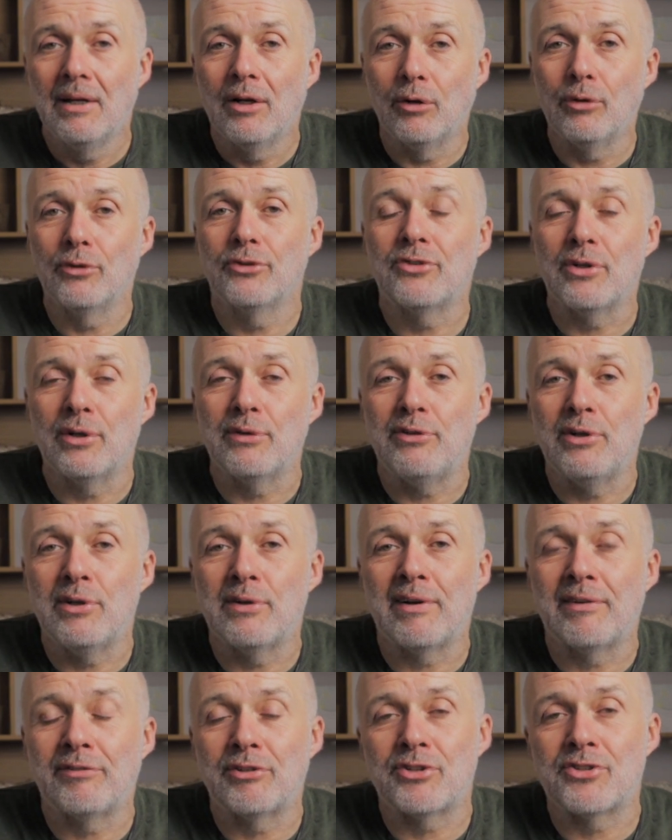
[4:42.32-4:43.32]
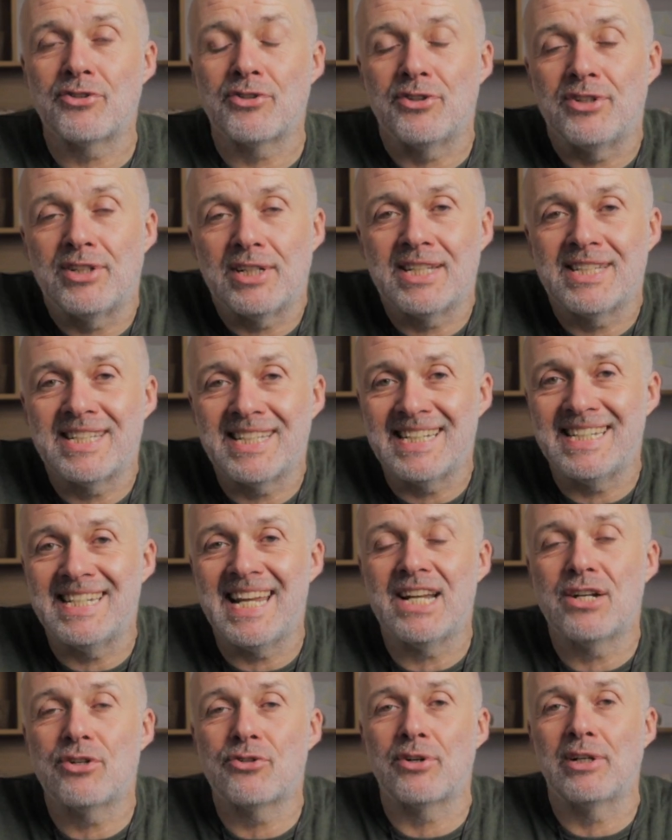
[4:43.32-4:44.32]
Also, if you have a
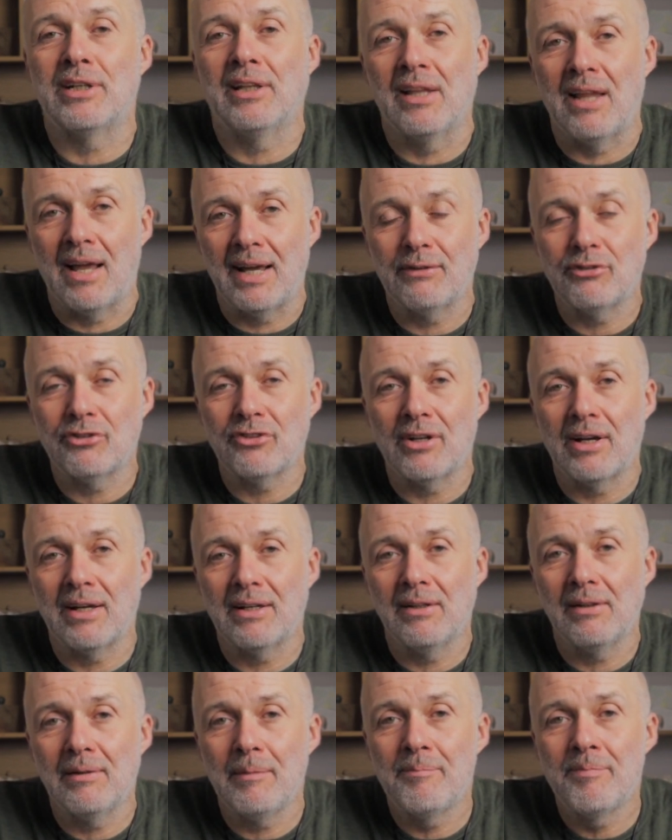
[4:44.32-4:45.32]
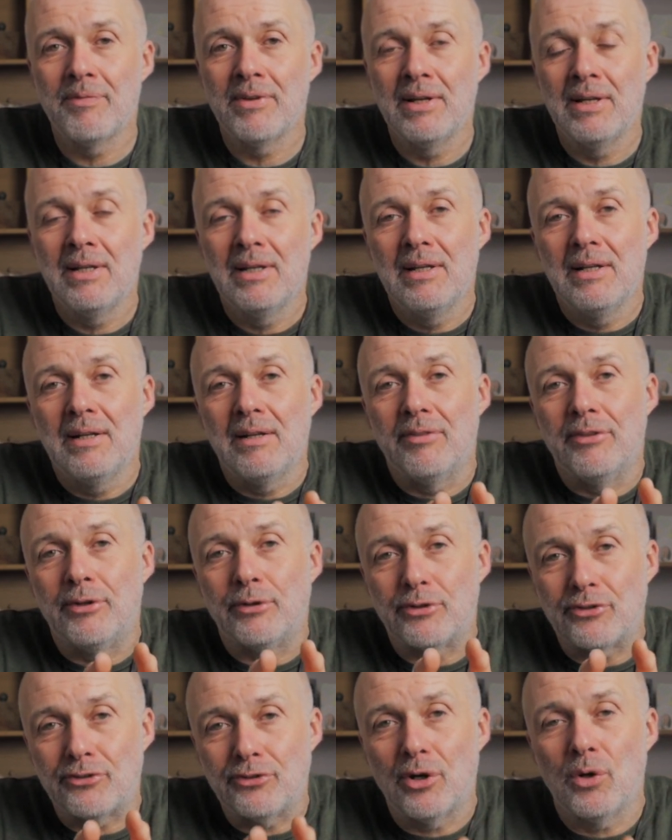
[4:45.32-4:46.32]
sedentary lifestyle,
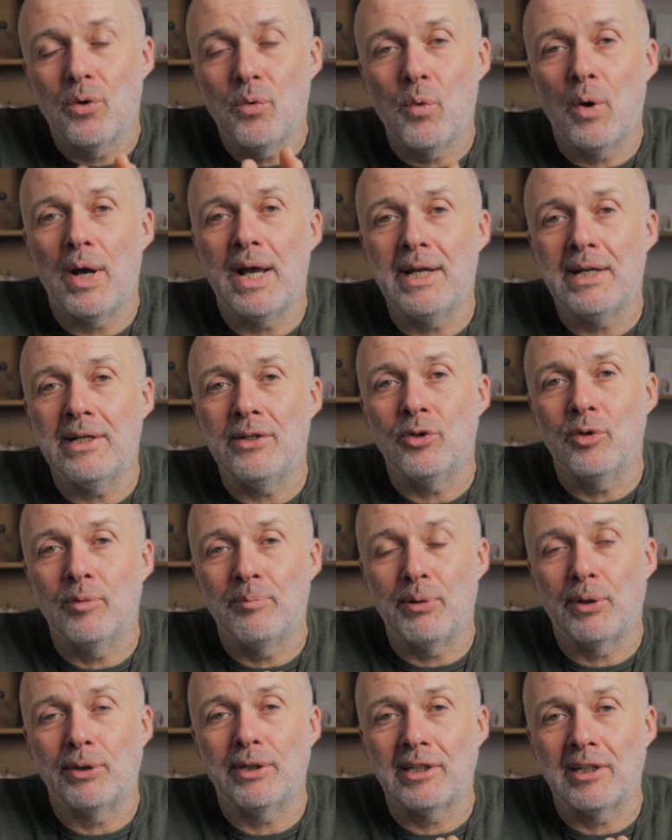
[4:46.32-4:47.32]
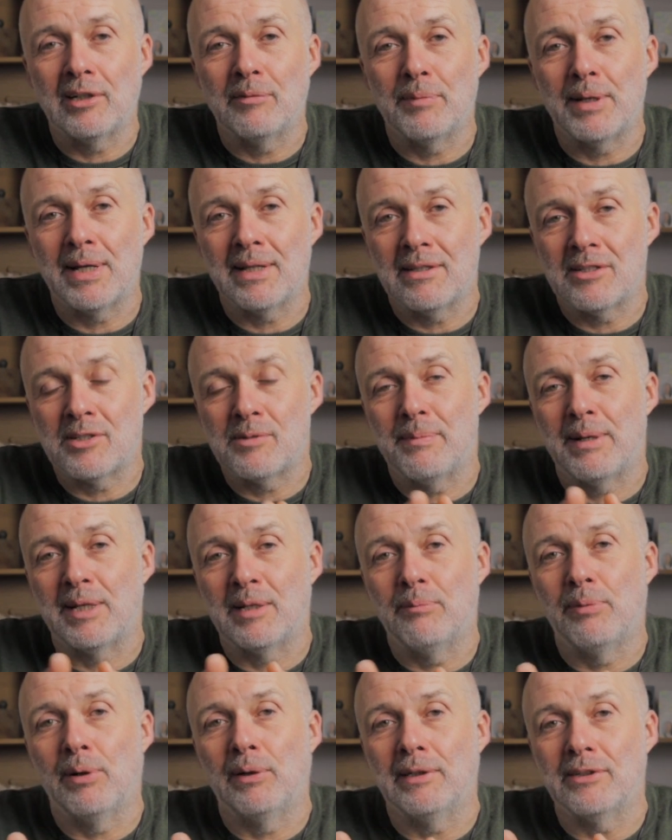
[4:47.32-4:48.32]
there is no way your body can make this
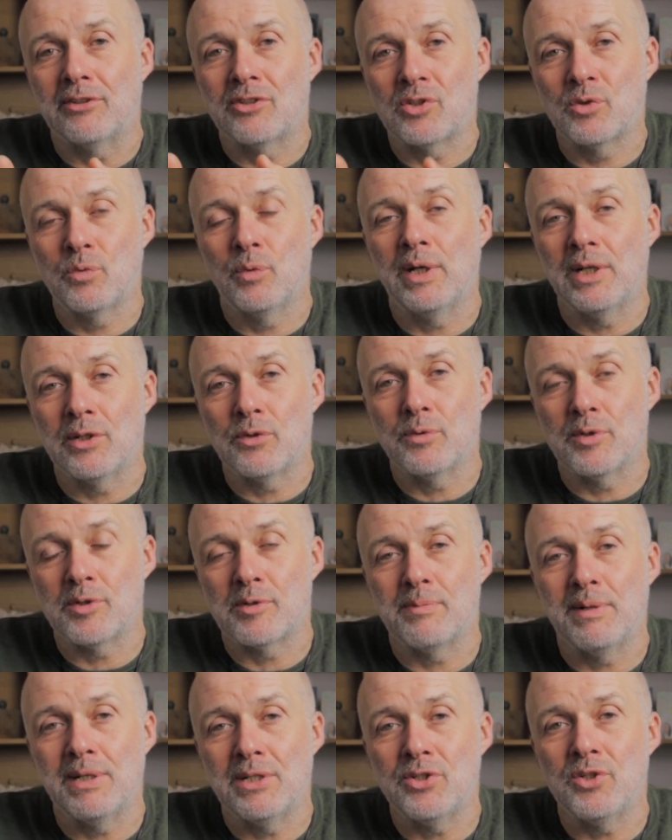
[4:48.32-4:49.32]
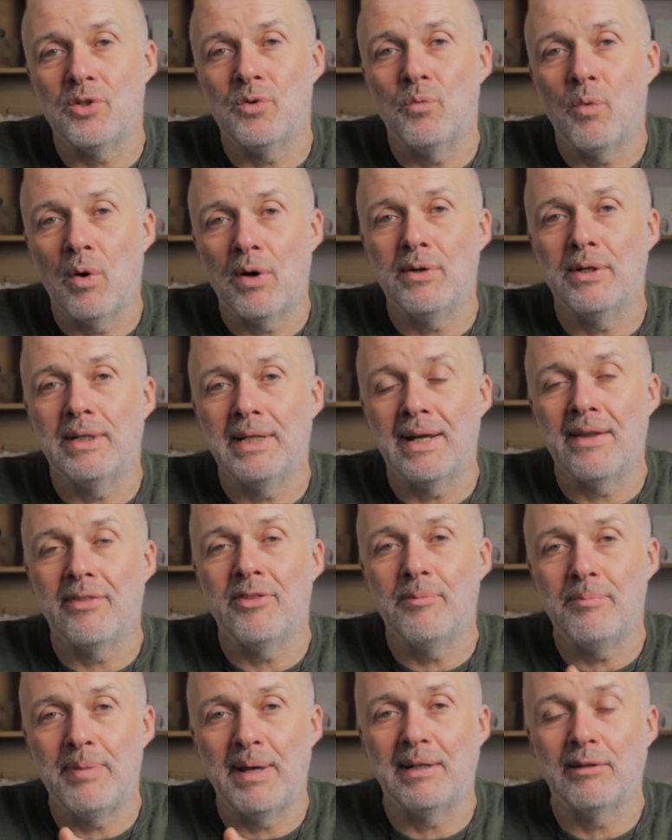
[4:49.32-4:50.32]
metabolic switch, which means you won't get
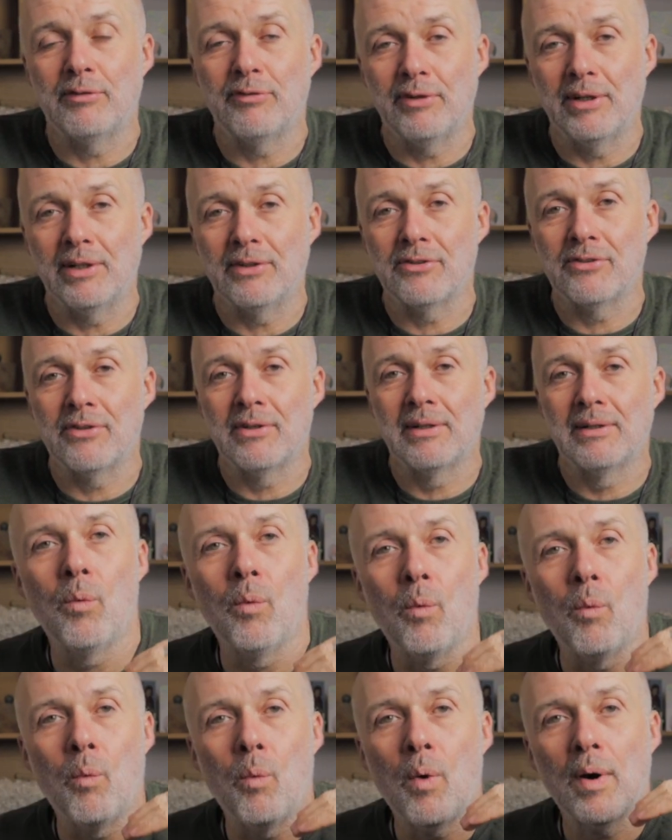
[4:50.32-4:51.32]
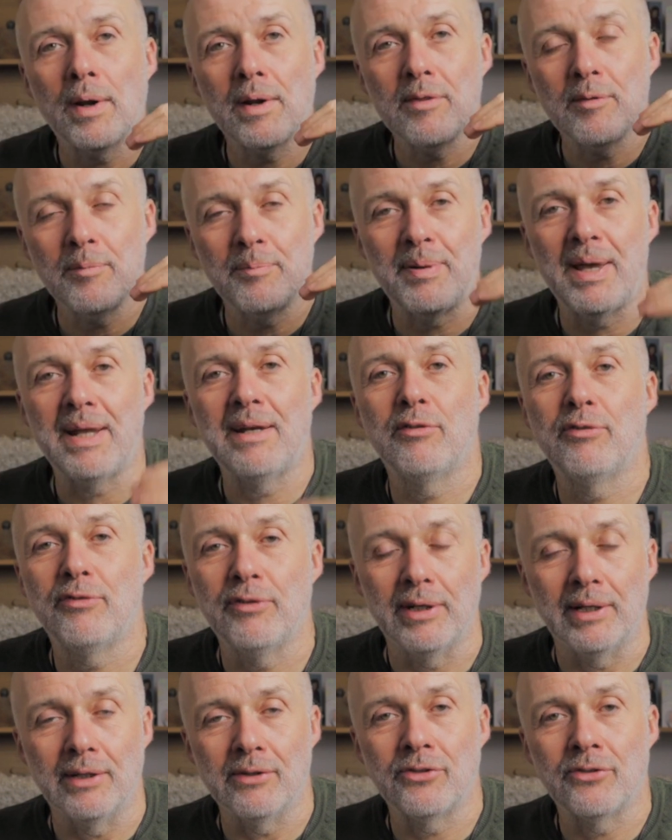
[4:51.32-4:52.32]
the benefits. What are the
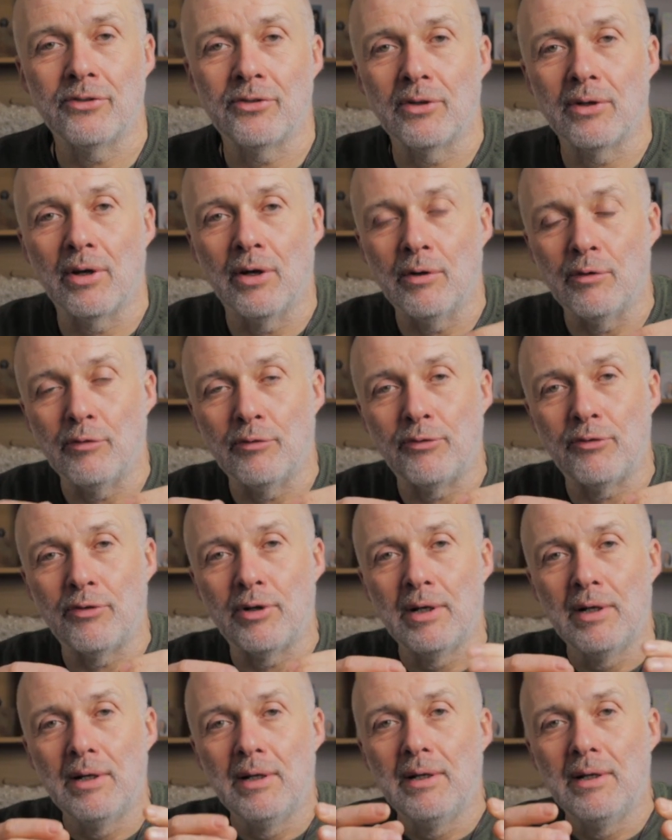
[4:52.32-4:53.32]
benefits of